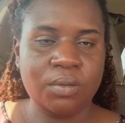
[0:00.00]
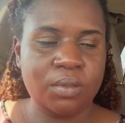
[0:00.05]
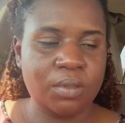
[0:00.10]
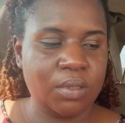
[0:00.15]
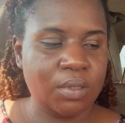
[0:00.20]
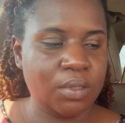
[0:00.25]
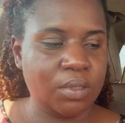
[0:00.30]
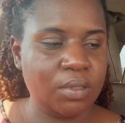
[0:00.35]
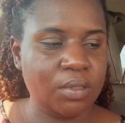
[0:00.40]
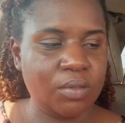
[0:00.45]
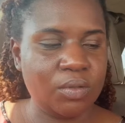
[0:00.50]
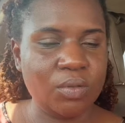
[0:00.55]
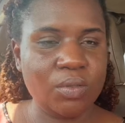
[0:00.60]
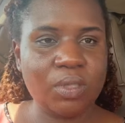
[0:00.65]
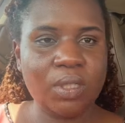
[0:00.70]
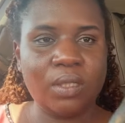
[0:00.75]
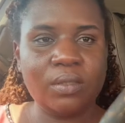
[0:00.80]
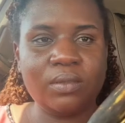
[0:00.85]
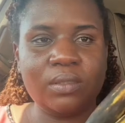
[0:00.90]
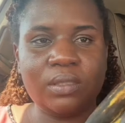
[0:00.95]
See,
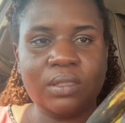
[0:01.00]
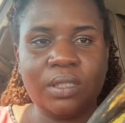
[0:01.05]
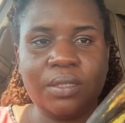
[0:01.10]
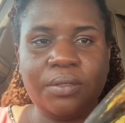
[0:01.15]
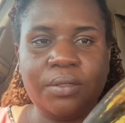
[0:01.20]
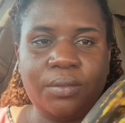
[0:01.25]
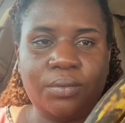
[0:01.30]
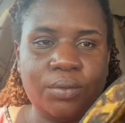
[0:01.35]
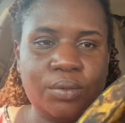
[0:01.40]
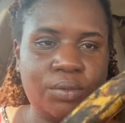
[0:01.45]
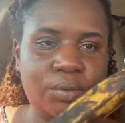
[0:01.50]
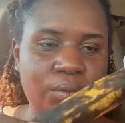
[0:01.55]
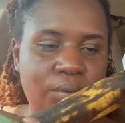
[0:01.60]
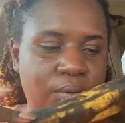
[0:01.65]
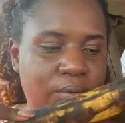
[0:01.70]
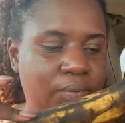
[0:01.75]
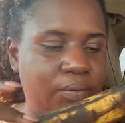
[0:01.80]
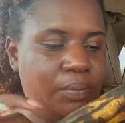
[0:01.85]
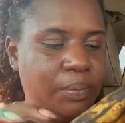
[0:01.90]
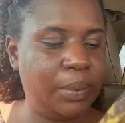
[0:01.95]
2,000 naira worth of
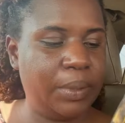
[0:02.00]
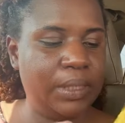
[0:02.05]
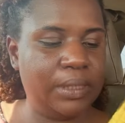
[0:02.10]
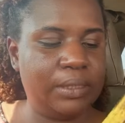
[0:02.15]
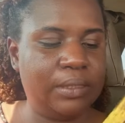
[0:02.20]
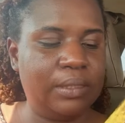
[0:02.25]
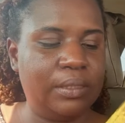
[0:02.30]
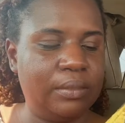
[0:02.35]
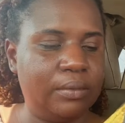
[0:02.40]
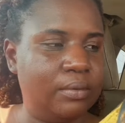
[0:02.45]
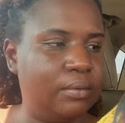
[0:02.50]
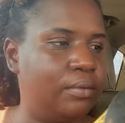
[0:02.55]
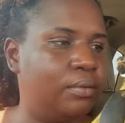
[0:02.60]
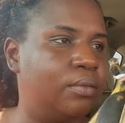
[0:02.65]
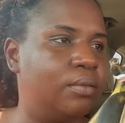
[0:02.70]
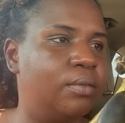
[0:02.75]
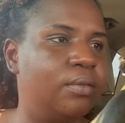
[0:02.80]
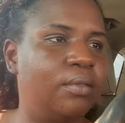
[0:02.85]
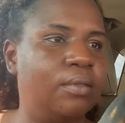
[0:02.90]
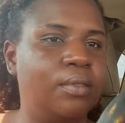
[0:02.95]
plantain.
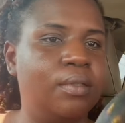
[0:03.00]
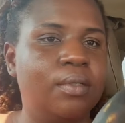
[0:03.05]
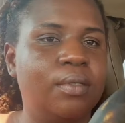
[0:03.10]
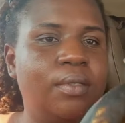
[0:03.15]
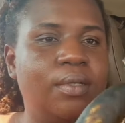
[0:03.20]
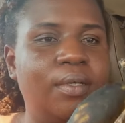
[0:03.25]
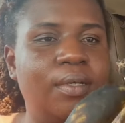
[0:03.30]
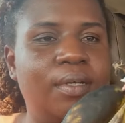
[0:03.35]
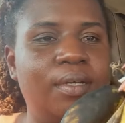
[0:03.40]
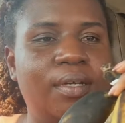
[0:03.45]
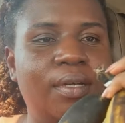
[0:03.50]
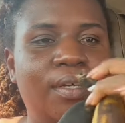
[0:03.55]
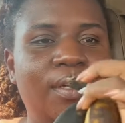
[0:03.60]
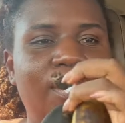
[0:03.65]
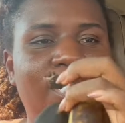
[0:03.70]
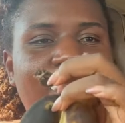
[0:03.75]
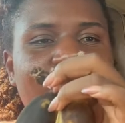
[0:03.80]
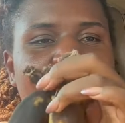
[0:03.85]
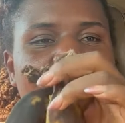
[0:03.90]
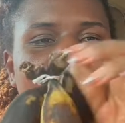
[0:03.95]

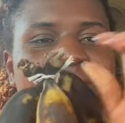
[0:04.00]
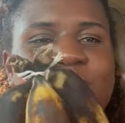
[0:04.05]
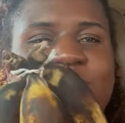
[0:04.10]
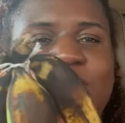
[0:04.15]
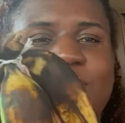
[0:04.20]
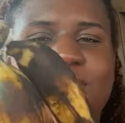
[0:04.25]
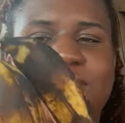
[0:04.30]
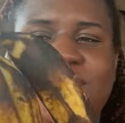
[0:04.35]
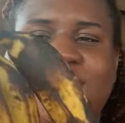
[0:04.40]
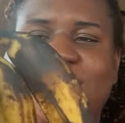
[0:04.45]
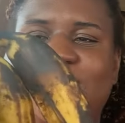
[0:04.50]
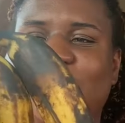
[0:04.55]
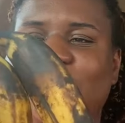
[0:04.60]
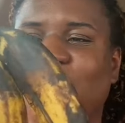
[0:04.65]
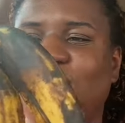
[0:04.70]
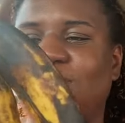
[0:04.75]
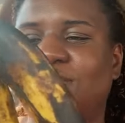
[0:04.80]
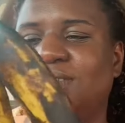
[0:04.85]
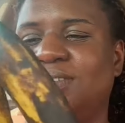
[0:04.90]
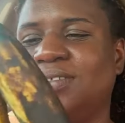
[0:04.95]
This
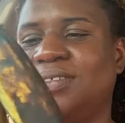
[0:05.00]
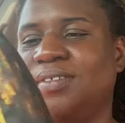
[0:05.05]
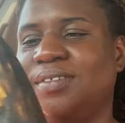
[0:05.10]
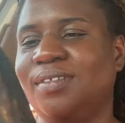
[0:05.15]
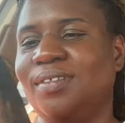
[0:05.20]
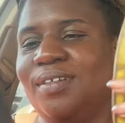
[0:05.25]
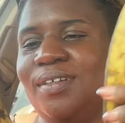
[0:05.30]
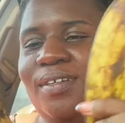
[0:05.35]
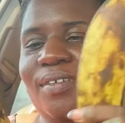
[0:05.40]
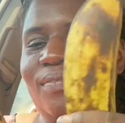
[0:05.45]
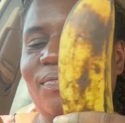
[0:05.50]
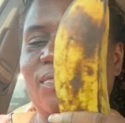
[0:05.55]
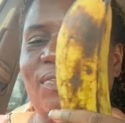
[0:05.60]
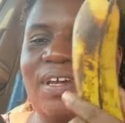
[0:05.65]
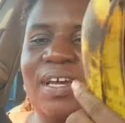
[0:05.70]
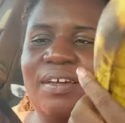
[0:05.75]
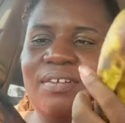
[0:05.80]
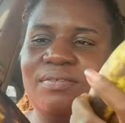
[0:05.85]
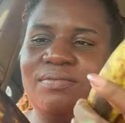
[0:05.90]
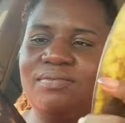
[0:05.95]
one,
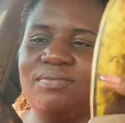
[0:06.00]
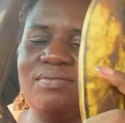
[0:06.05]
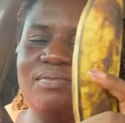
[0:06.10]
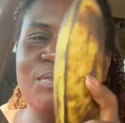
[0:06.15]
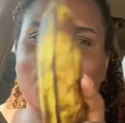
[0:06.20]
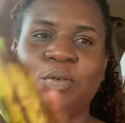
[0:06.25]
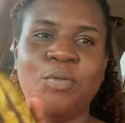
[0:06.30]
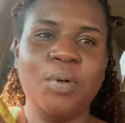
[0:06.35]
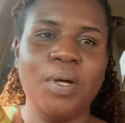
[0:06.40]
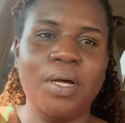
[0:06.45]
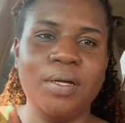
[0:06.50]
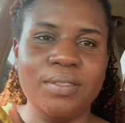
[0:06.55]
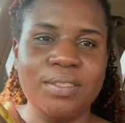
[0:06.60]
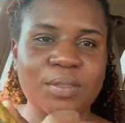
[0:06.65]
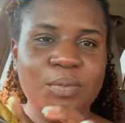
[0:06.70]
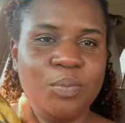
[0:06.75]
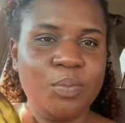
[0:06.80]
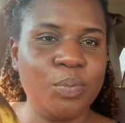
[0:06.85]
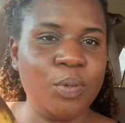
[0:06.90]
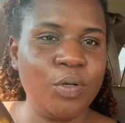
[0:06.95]
5. Meanwhile, the
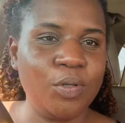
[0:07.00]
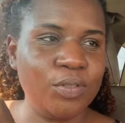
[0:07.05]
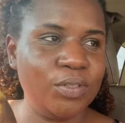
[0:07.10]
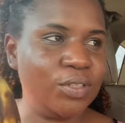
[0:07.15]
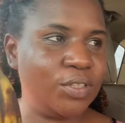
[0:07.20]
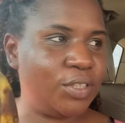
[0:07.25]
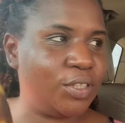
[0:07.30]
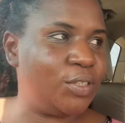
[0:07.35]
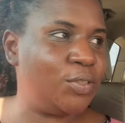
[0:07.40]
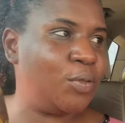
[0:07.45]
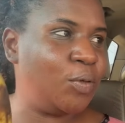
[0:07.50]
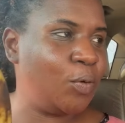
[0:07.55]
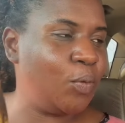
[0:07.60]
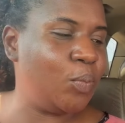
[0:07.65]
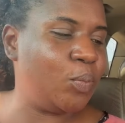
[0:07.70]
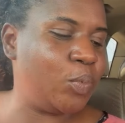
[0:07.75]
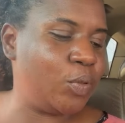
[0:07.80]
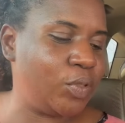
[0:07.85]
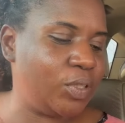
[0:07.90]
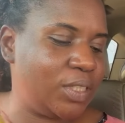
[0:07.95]
bunch, the whole
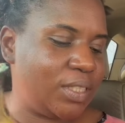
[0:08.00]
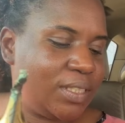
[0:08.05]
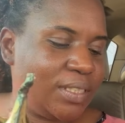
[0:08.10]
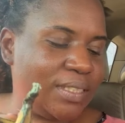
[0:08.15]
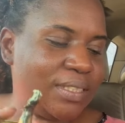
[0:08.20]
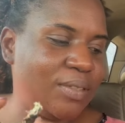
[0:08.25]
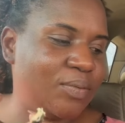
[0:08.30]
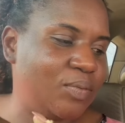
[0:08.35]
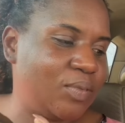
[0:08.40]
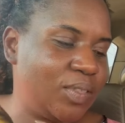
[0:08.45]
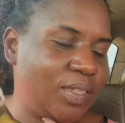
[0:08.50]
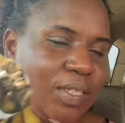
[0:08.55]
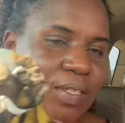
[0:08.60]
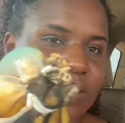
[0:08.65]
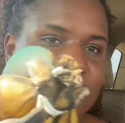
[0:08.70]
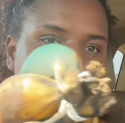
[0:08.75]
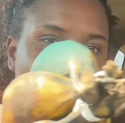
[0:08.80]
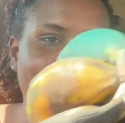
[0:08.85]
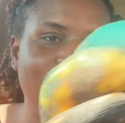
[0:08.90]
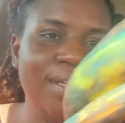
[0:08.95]
bunch is
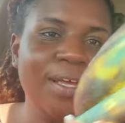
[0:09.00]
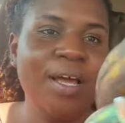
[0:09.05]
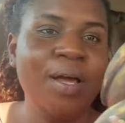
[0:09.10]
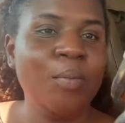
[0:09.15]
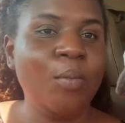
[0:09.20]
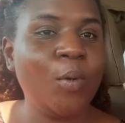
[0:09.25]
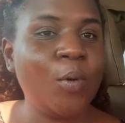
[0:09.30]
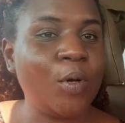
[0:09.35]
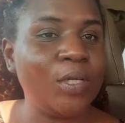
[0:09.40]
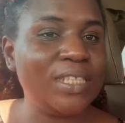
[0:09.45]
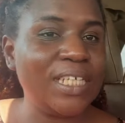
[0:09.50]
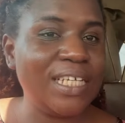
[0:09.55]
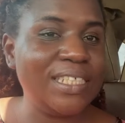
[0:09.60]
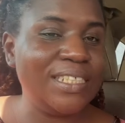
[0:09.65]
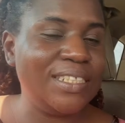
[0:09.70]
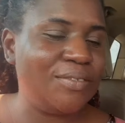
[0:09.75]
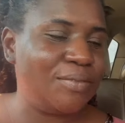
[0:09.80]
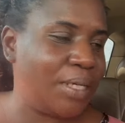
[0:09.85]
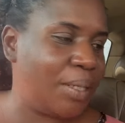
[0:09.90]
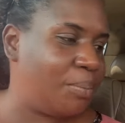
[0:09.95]
7,000. Because I
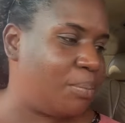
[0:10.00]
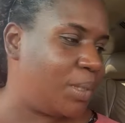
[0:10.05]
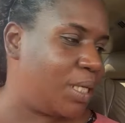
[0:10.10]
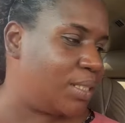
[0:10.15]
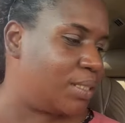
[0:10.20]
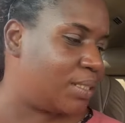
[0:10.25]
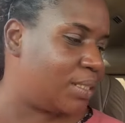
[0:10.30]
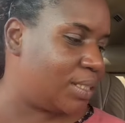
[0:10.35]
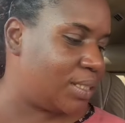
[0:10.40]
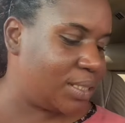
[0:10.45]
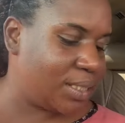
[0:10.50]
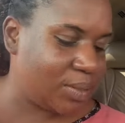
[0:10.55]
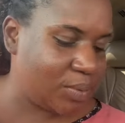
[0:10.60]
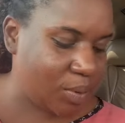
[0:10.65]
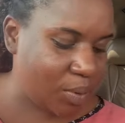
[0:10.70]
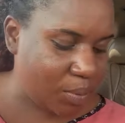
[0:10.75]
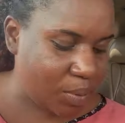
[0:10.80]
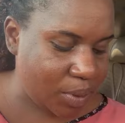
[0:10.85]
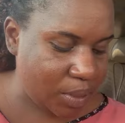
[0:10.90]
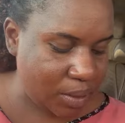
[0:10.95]
need ripe plantain, this
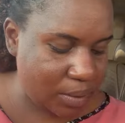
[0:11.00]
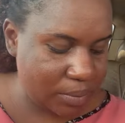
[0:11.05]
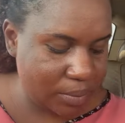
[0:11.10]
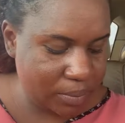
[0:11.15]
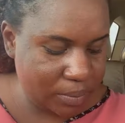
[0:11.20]
baby. Yeah.